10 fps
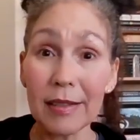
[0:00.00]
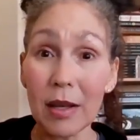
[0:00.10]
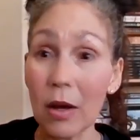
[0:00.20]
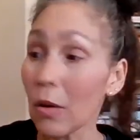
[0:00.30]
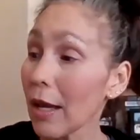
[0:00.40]

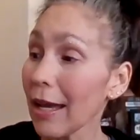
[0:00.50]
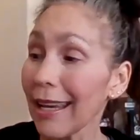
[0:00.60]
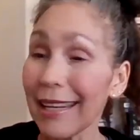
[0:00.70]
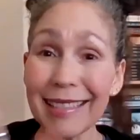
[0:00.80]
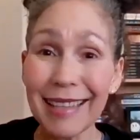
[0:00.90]
So
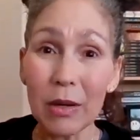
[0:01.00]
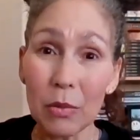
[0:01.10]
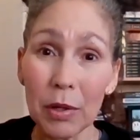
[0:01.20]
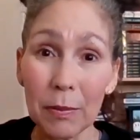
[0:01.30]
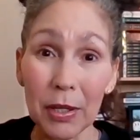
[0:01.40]
it is like a
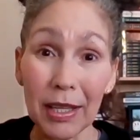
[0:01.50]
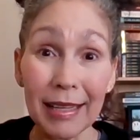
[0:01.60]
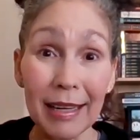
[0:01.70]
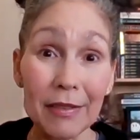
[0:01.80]
workbook in and